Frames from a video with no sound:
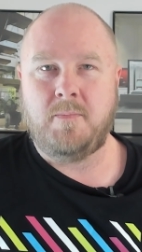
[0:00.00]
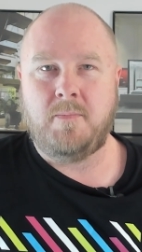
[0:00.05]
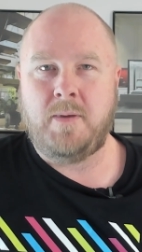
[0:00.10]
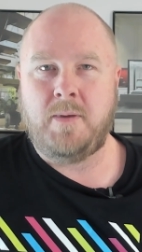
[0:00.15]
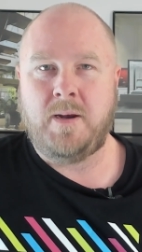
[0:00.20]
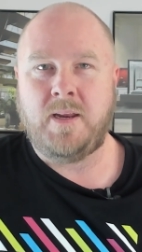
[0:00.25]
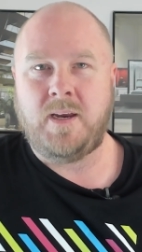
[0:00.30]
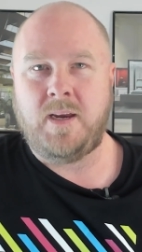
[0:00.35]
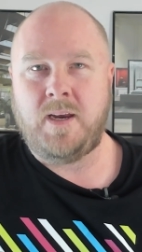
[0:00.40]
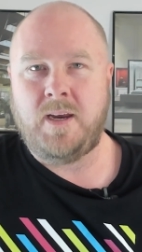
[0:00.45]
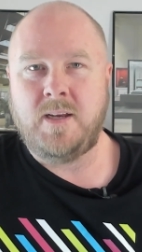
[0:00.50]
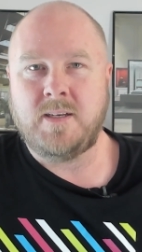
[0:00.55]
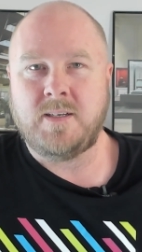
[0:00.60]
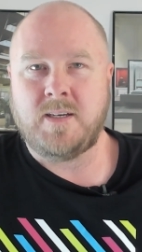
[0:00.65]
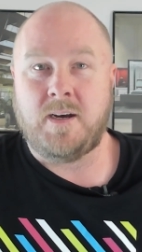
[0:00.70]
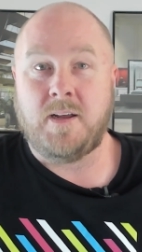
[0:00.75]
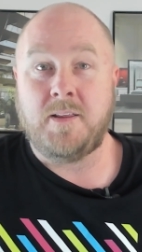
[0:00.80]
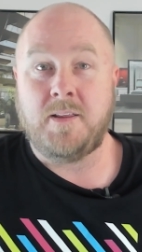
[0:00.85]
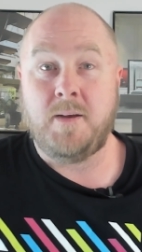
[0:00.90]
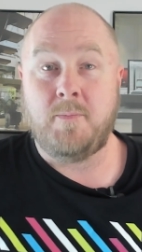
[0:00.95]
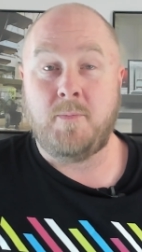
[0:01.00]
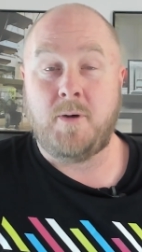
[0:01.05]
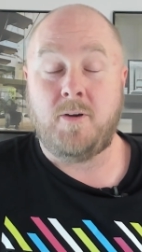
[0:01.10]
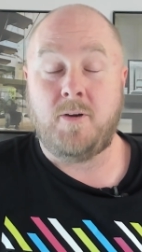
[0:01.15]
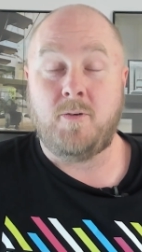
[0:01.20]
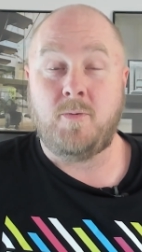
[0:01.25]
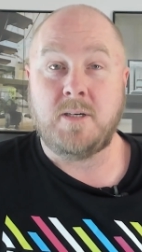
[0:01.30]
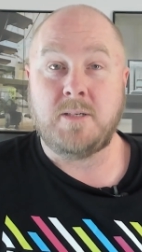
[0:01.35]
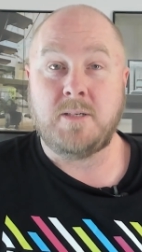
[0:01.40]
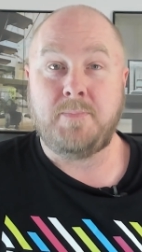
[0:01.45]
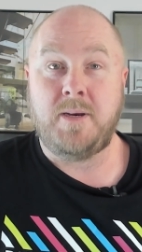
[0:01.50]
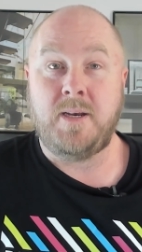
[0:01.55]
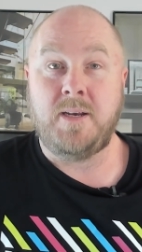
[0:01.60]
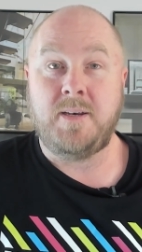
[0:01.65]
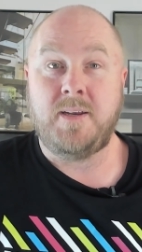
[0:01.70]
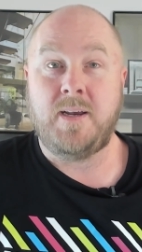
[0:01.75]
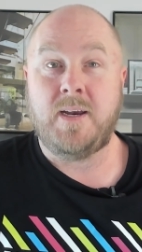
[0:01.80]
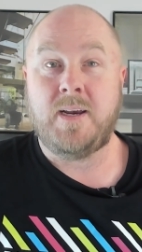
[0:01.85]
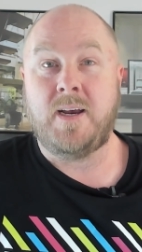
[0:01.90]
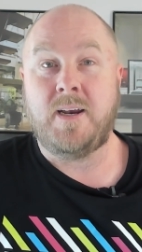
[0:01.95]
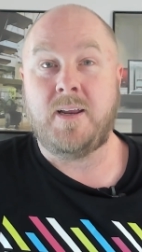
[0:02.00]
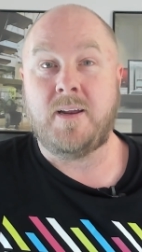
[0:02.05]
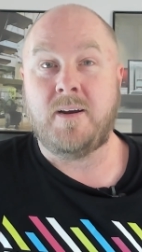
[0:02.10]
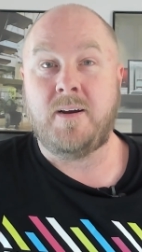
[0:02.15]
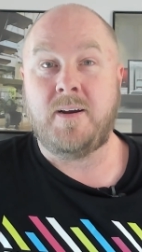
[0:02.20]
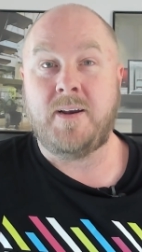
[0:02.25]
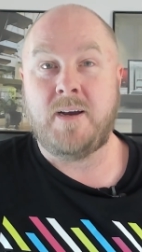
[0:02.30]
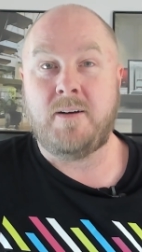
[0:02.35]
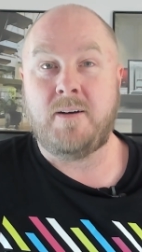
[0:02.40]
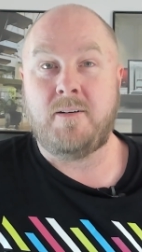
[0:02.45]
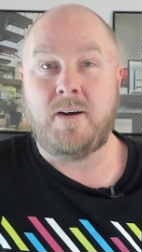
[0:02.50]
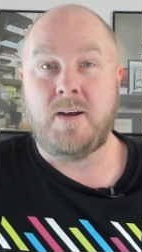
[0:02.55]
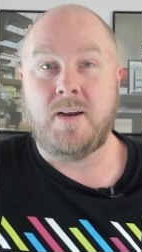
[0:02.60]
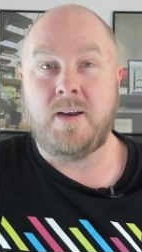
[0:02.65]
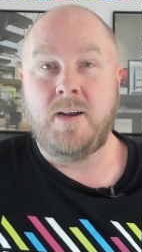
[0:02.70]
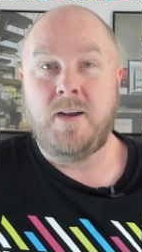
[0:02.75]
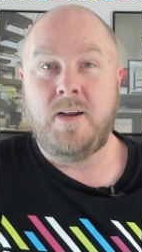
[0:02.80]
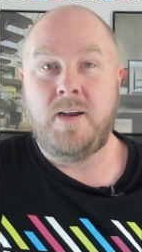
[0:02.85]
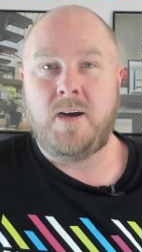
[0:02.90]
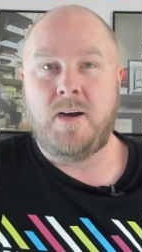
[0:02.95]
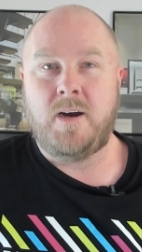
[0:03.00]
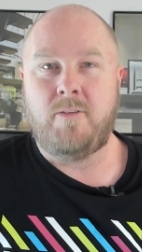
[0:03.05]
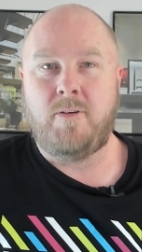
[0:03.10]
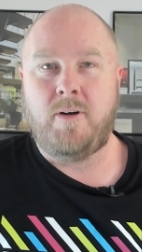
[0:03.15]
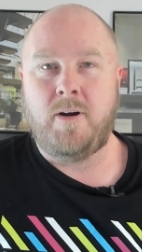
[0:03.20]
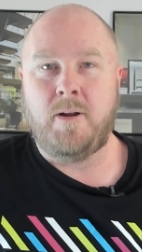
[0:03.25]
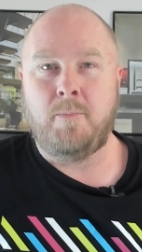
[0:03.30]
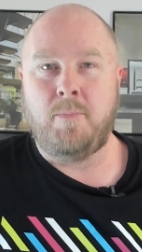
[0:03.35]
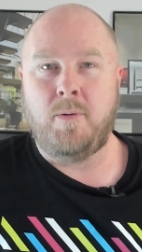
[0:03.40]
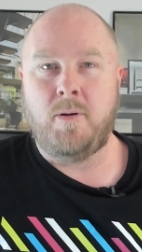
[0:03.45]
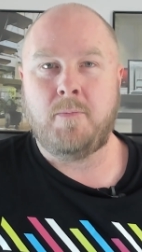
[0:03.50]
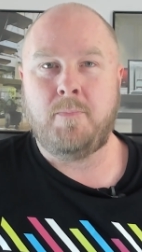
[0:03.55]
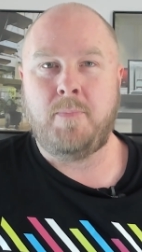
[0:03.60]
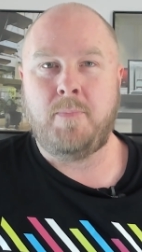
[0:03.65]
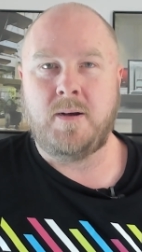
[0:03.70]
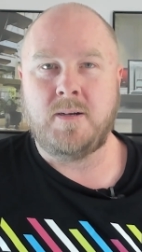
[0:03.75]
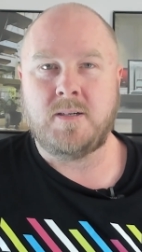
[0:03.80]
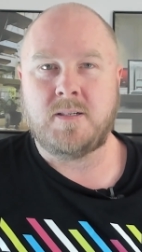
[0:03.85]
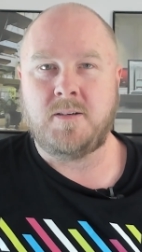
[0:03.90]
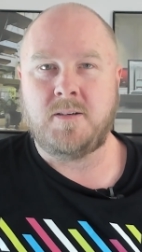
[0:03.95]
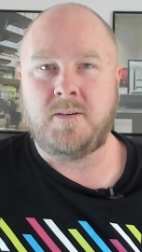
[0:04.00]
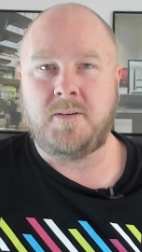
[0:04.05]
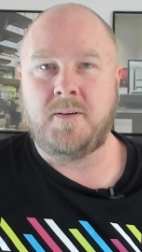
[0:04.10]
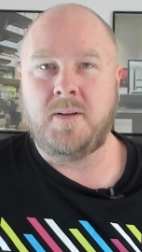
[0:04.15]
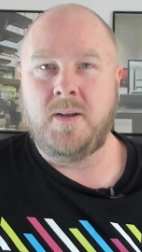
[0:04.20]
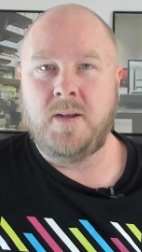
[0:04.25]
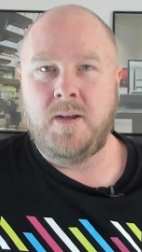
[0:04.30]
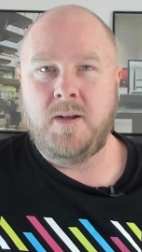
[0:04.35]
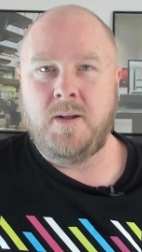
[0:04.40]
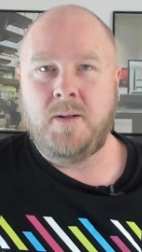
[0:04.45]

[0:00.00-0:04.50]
many years ago, I think it might almost be a decade ago now, I, I wrote a blog post on,